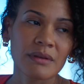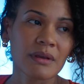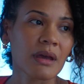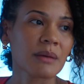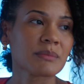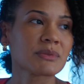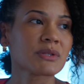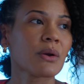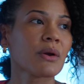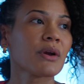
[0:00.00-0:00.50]

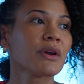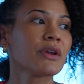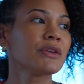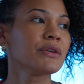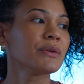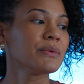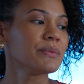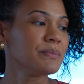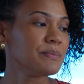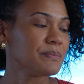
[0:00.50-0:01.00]
I'm sorry,
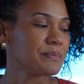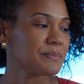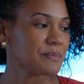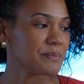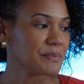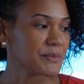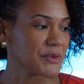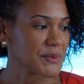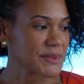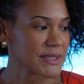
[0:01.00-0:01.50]
you,
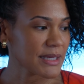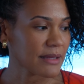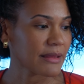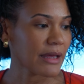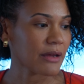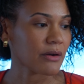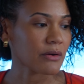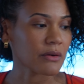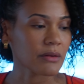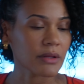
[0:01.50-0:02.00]
you said
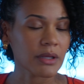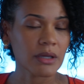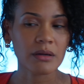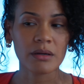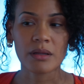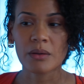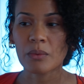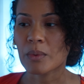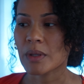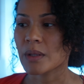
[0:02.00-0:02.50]
that earlier
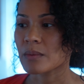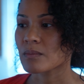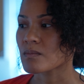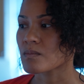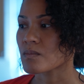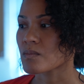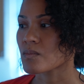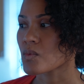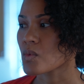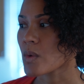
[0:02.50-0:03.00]
and it went
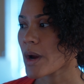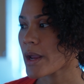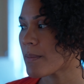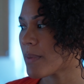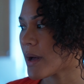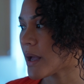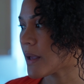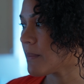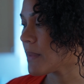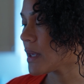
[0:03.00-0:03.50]
right
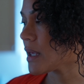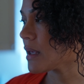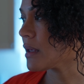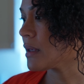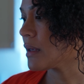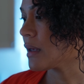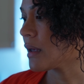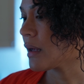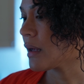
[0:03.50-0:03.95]
by me.